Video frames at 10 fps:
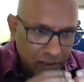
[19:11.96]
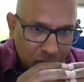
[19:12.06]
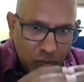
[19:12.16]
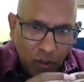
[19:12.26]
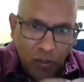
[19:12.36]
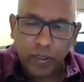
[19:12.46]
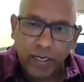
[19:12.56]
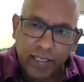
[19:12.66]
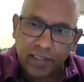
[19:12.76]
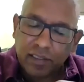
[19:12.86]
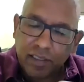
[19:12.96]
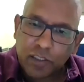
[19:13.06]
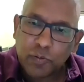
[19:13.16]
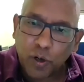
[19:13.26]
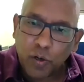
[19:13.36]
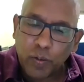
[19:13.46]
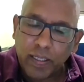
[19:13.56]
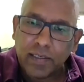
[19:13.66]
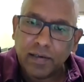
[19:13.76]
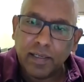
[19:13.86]
small village, small
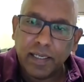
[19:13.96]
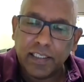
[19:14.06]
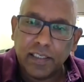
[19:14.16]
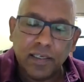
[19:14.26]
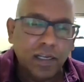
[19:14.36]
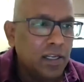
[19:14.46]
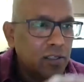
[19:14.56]
wealth creation.